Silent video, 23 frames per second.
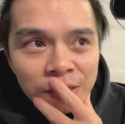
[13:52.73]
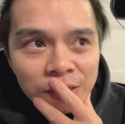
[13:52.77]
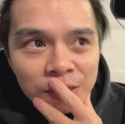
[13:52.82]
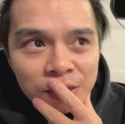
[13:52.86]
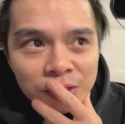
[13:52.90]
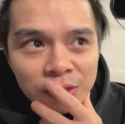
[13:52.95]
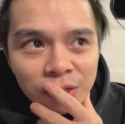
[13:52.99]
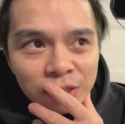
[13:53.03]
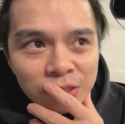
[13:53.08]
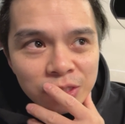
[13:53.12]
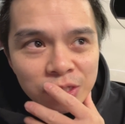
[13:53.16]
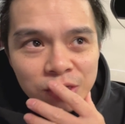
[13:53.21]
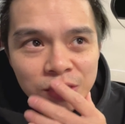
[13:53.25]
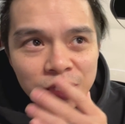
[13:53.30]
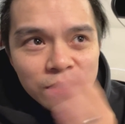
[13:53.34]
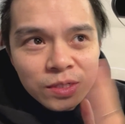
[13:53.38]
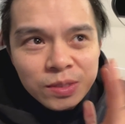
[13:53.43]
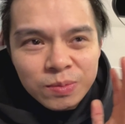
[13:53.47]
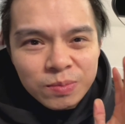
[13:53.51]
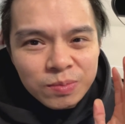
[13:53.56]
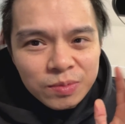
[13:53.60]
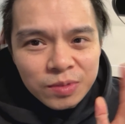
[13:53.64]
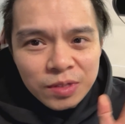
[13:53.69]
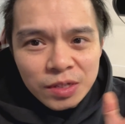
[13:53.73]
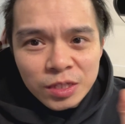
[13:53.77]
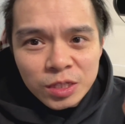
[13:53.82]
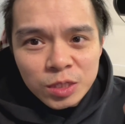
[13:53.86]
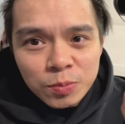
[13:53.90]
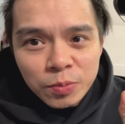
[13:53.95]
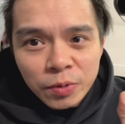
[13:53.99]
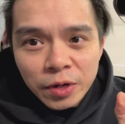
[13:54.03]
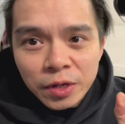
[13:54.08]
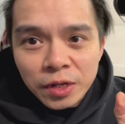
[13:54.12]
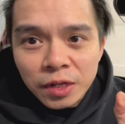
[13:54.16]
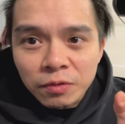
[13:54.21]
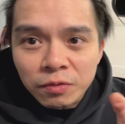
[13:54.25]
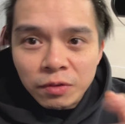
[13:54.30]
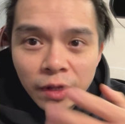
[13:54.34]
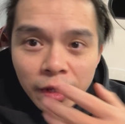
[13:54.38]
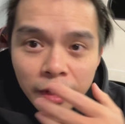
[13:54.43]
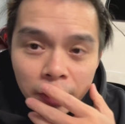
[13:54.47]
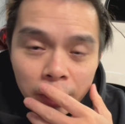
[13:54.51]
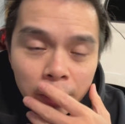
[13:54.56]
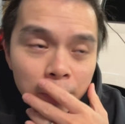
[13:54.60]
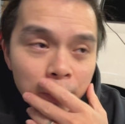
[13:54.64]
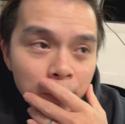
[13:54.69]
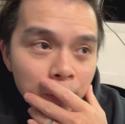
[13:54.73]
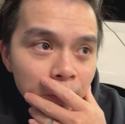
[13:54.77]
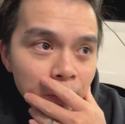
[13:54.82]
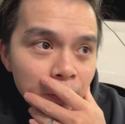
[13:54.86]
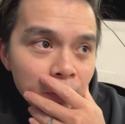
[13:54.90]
So I just didn't spray another layer.